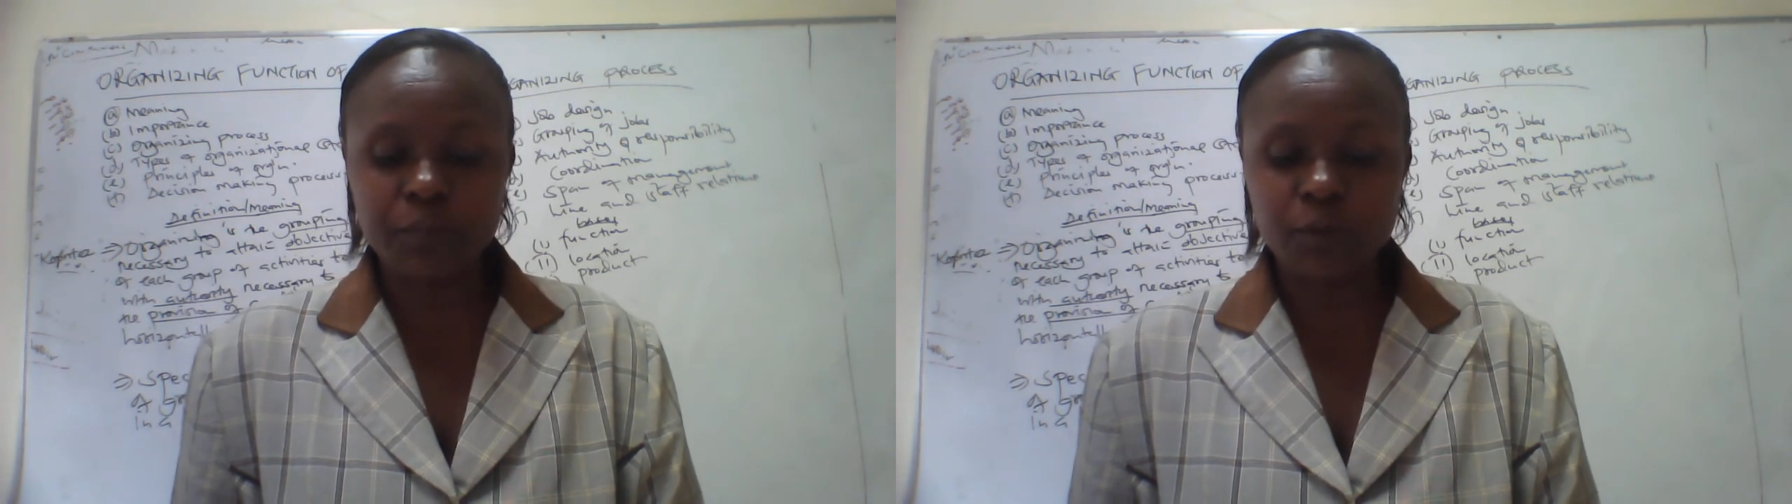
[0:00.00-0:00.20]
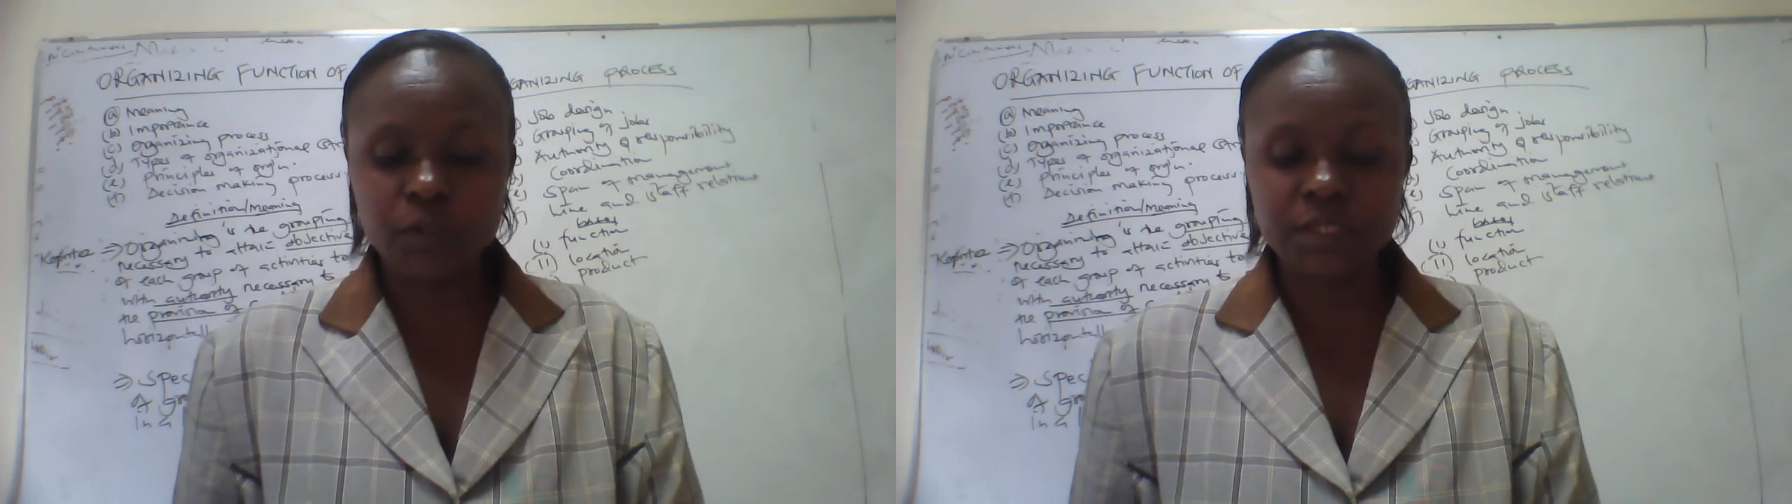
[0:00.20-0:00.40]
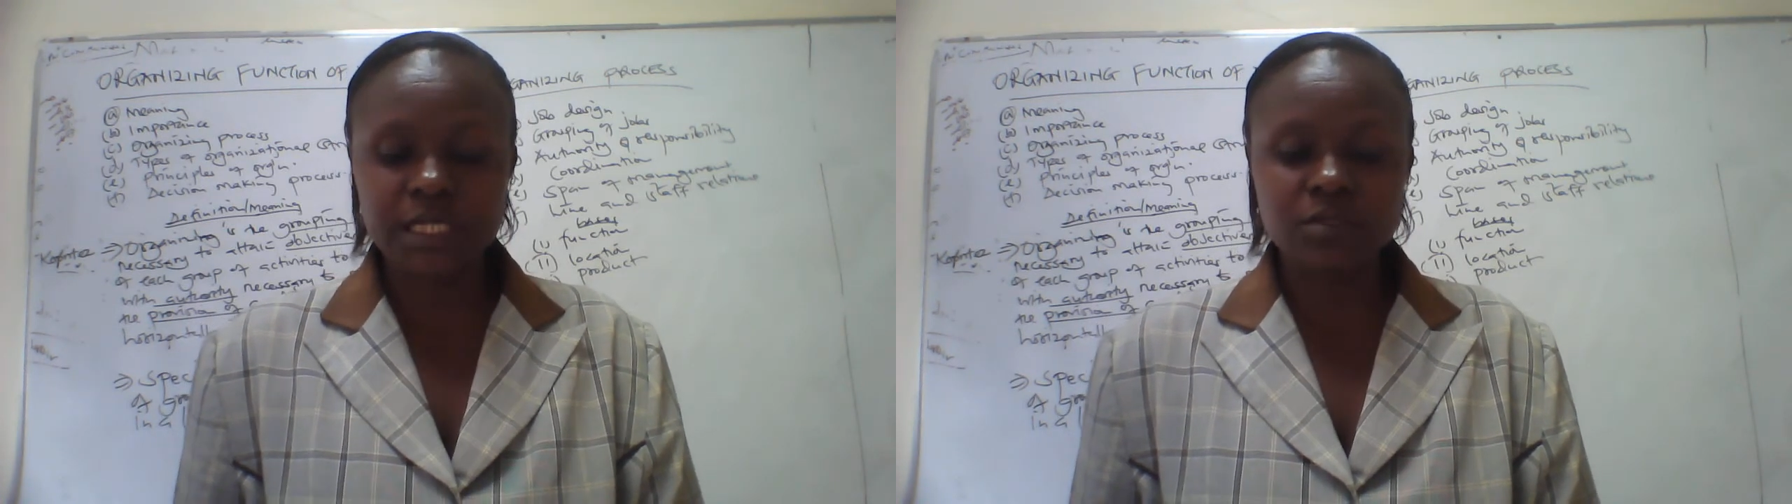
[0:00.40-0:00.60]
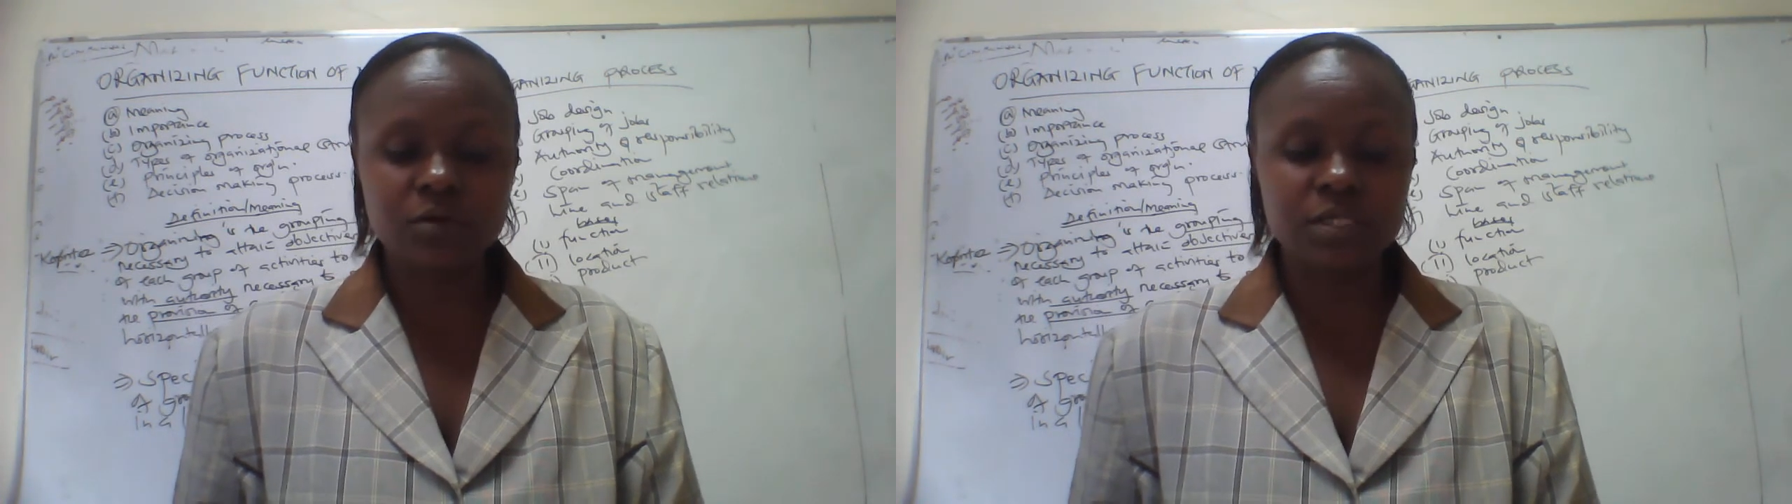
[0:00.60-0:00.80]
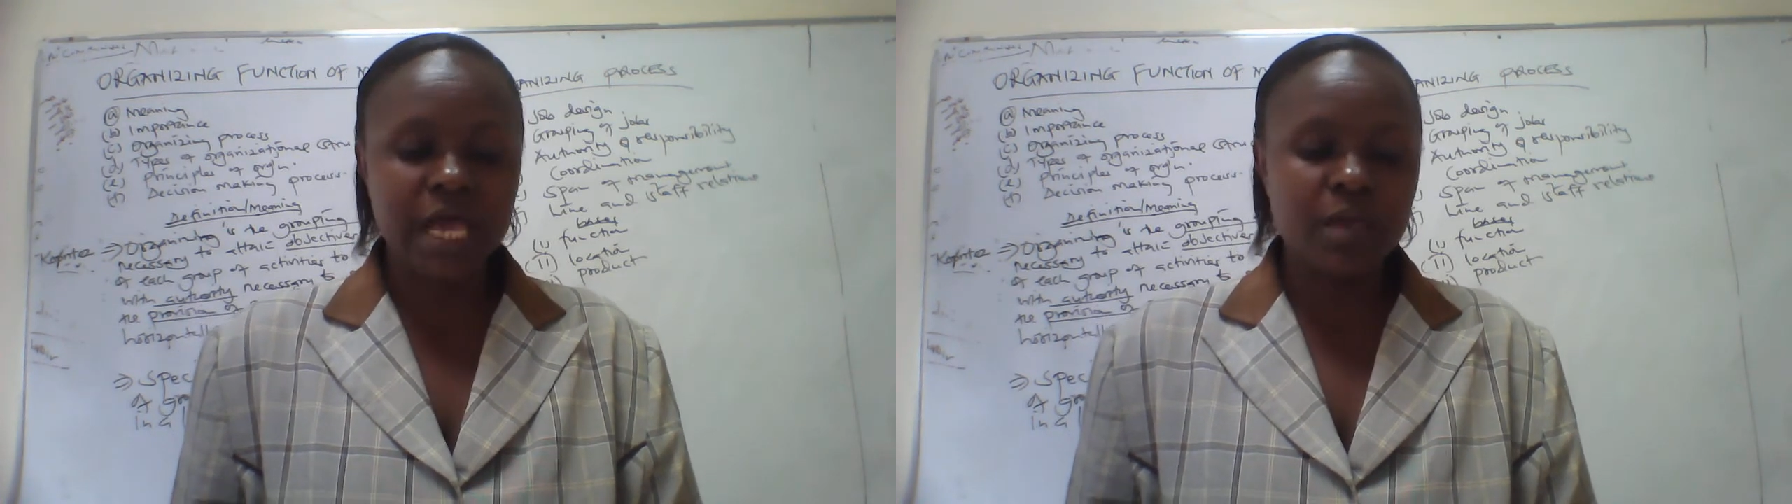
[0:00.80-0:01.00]
process
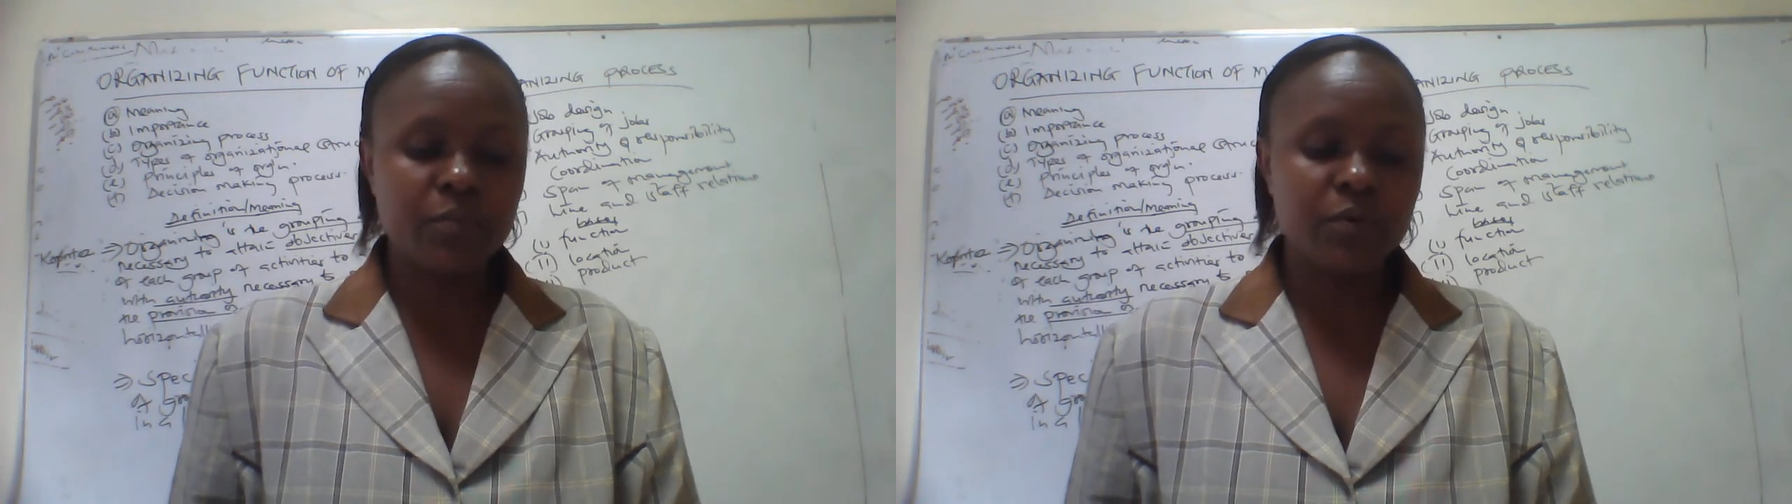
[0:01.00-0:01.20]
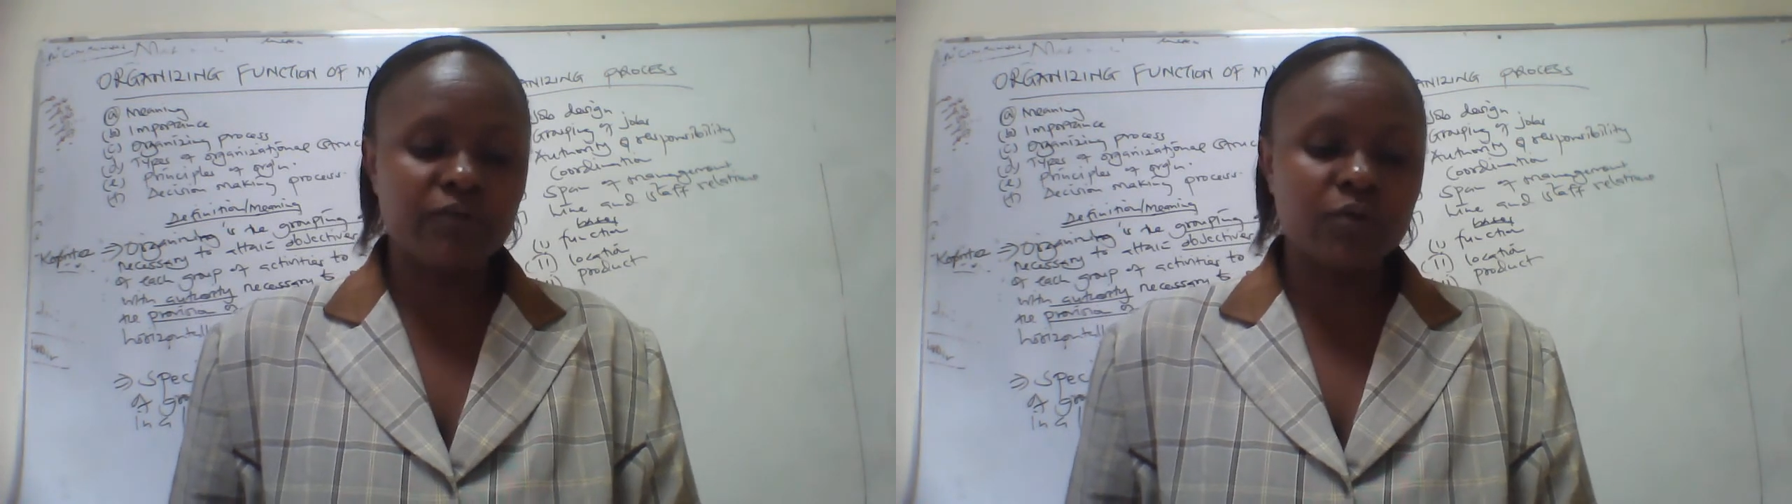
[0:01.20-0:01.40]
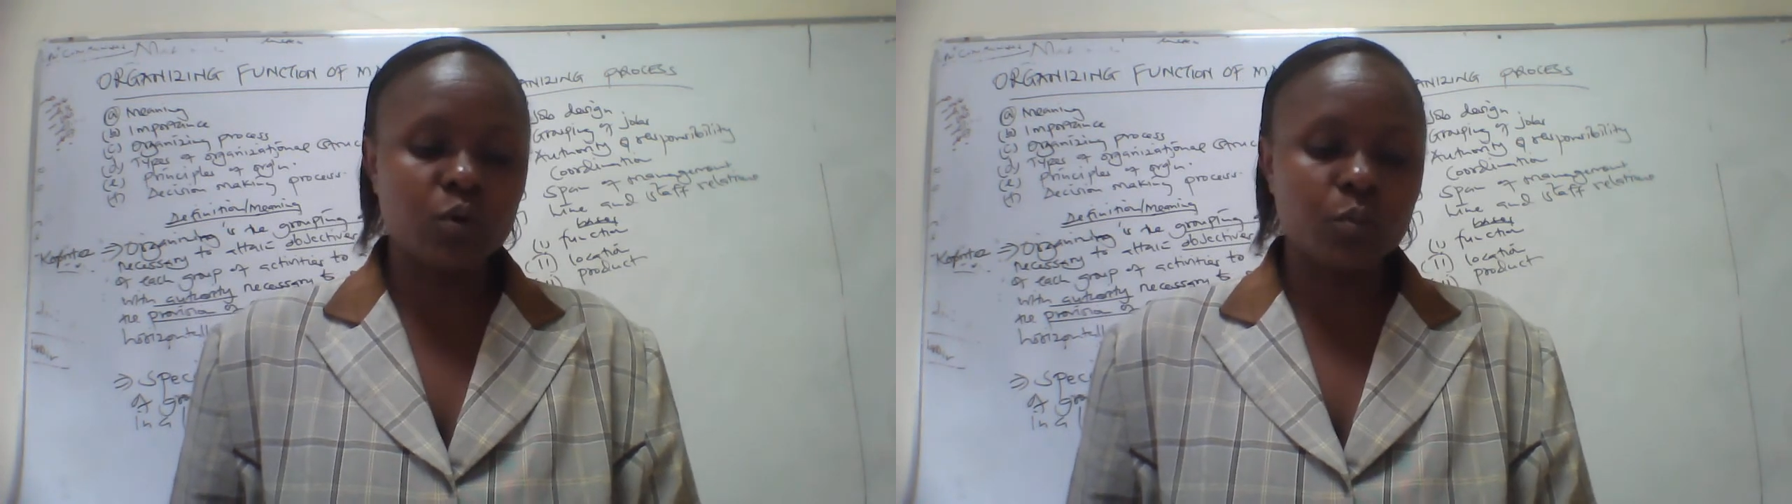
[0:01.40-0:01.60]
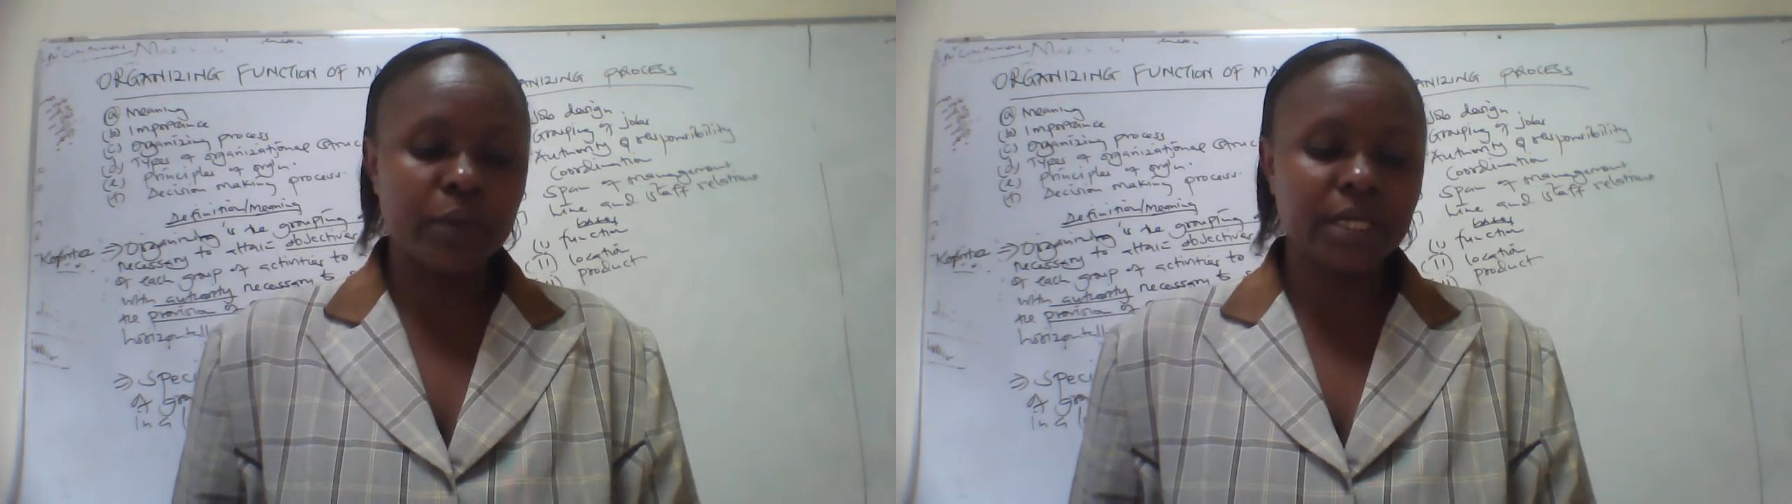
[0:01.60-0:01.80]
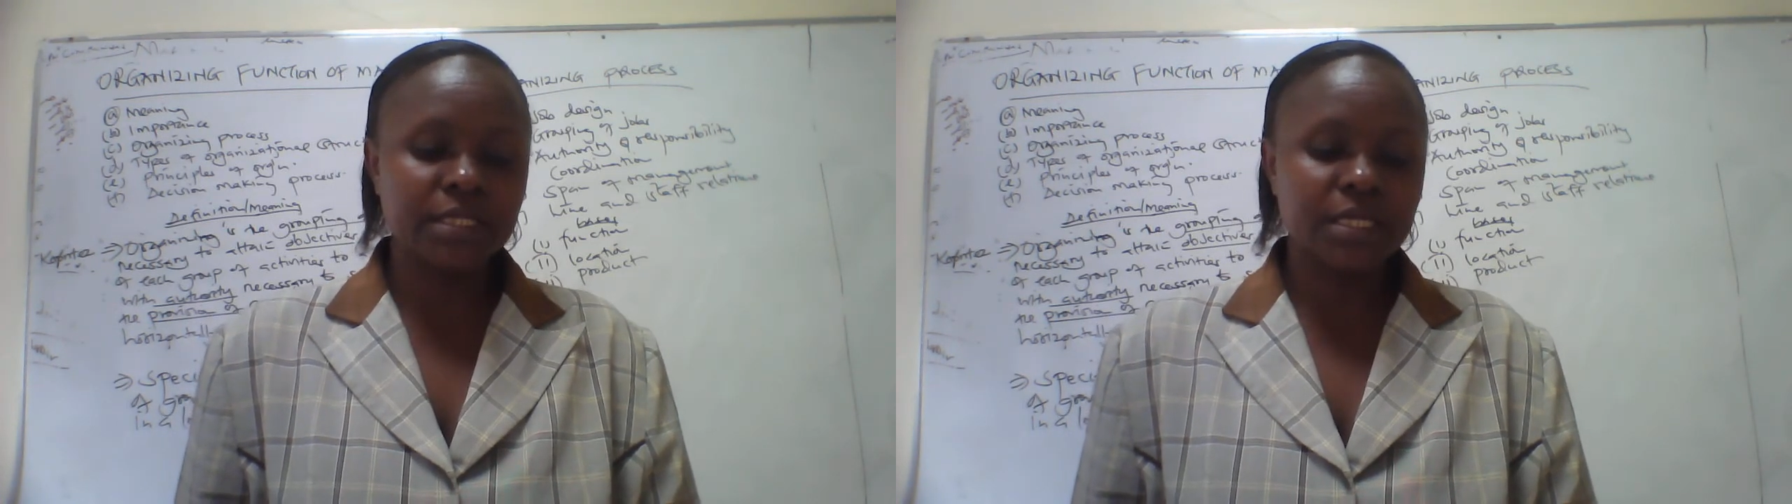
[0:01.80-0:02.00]
or type of
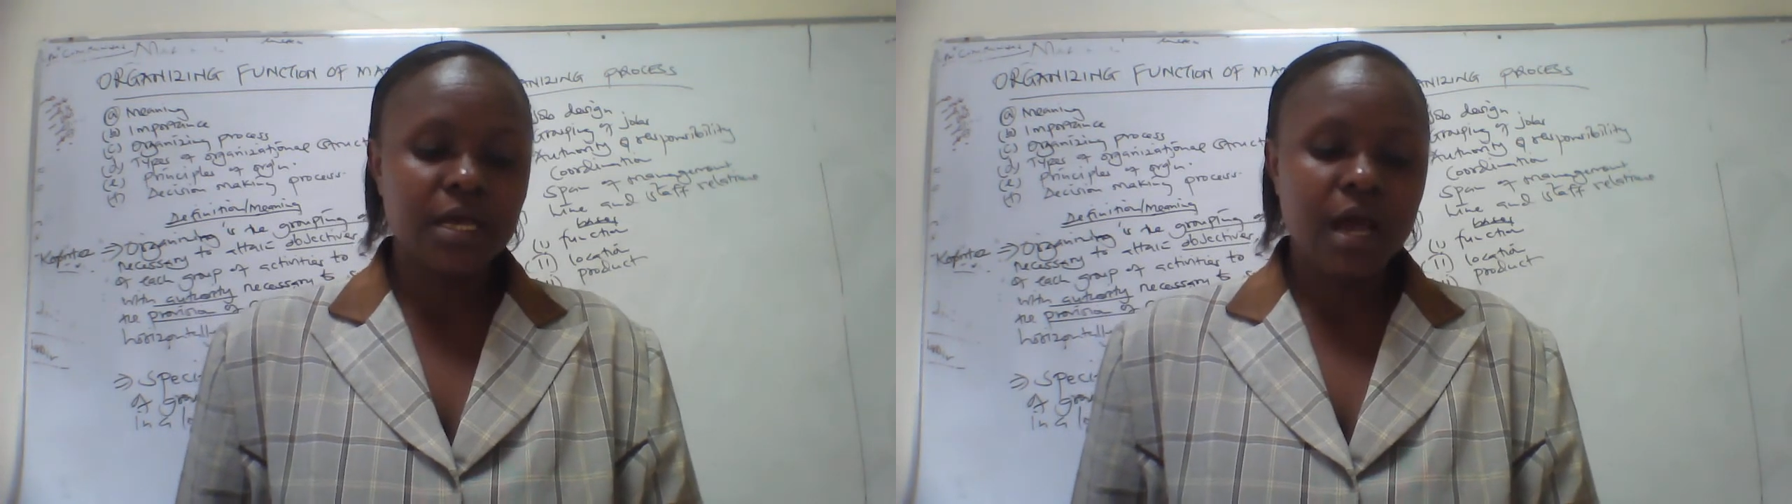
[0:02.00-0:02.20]
equipment